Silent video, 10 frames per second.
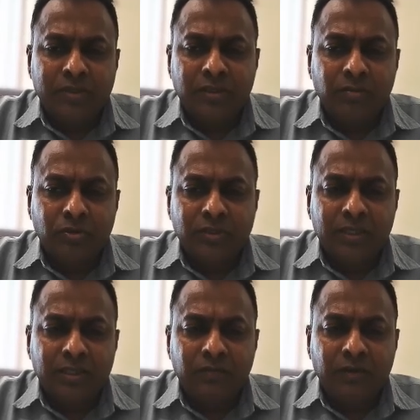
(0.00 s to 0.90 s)
personal
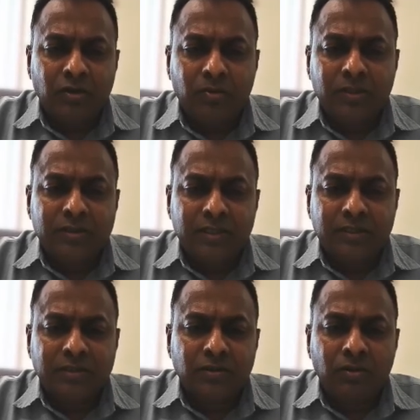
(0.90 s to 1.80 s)
protective equipment
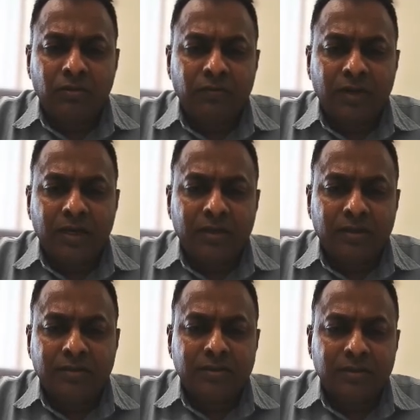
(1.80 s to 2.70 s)
such as gloves,
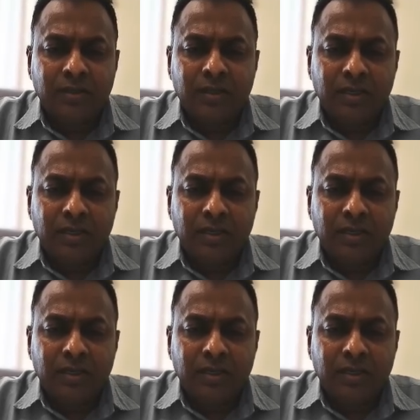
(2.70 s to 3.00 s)
goggles,